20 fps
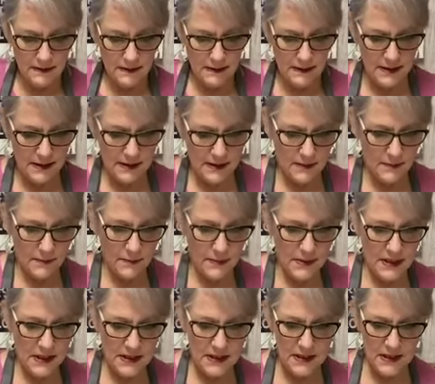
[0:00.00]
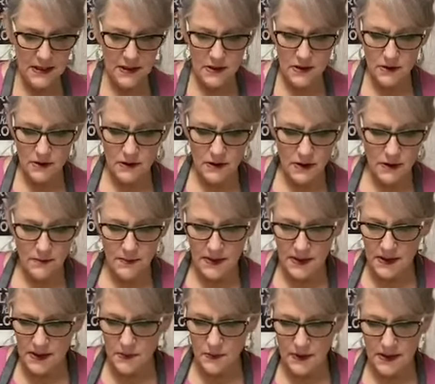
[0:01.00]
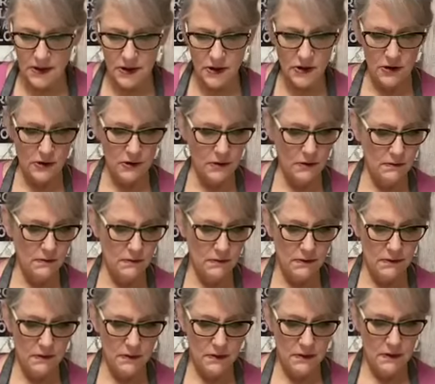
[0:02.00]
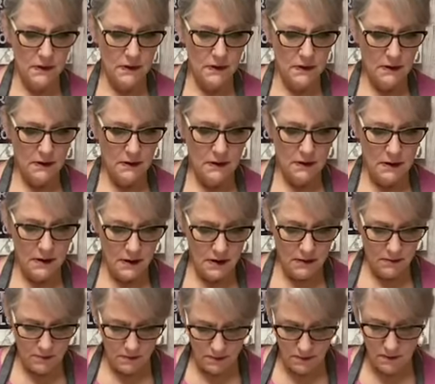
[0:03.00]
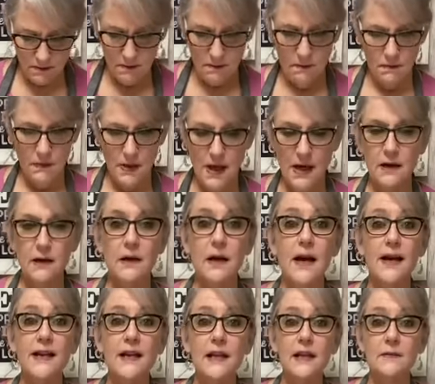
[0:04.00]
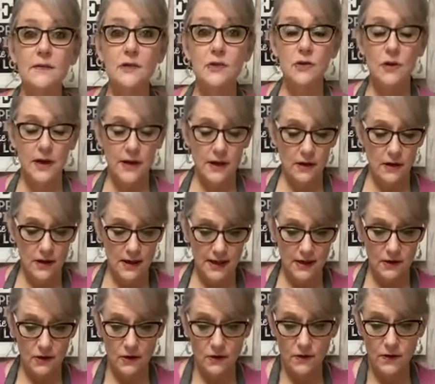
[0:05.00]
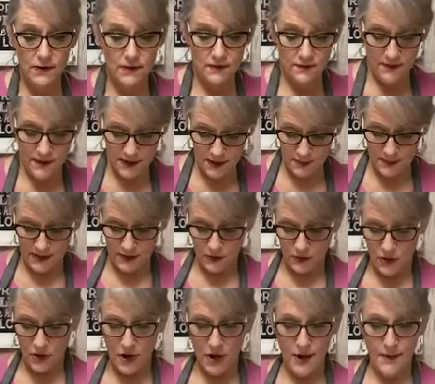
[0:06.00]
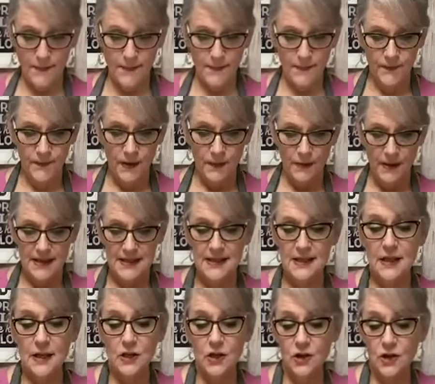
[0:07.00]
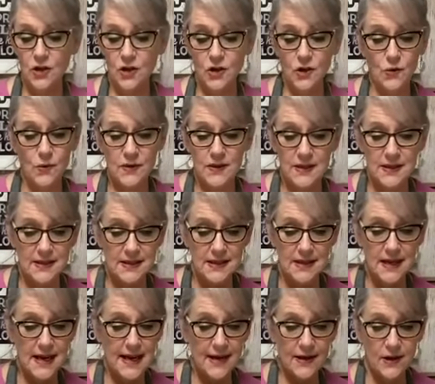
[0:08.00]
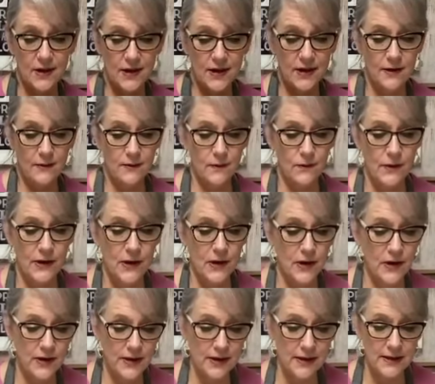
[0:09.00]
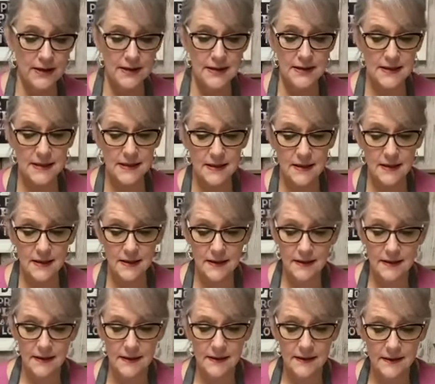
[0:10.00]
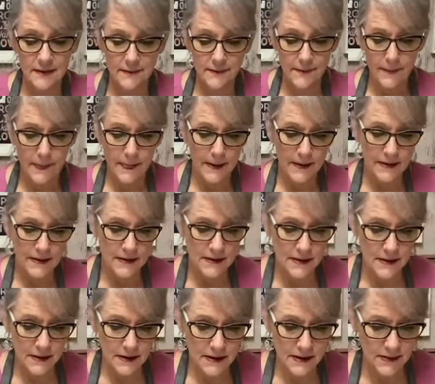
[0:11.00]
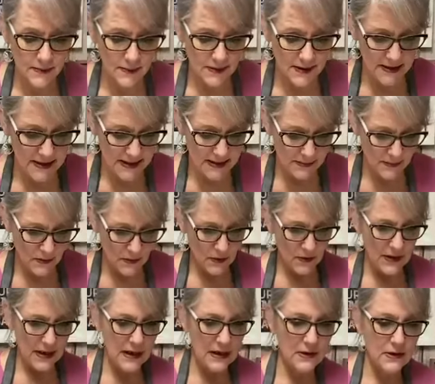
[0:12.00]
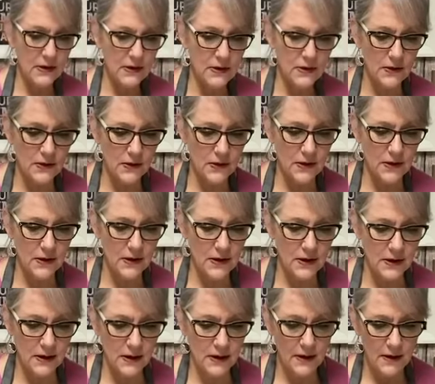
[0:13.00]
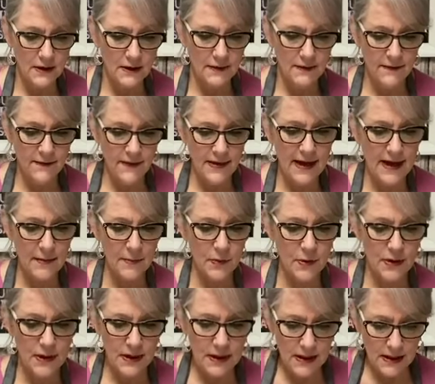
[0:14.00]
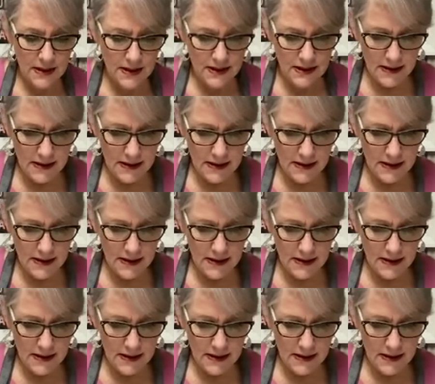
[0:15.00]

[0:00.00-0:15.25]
this is a big t-shirt or a big sweatshirt. I didn't even try it on. I don't know if it fits me or not, but it's going to look cute with the design on it regardless. So you just want to smooth out your fabric,